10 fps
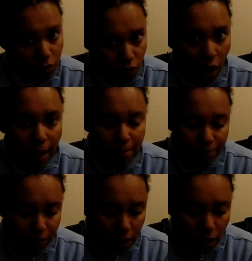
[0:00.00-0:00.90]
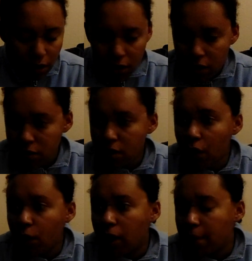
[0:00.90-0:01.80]
Right.
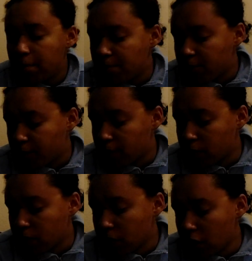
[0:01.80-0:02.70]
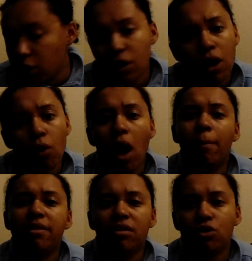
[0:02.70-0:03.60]
So, you know, I
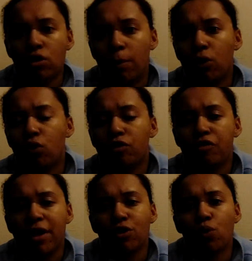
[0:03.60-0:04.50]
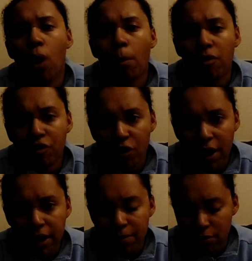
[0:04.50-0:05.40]
messaged someone called Francois
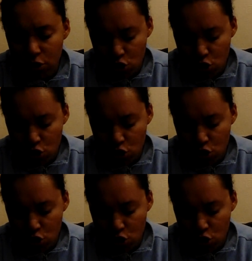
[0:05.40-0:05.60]
Monfray.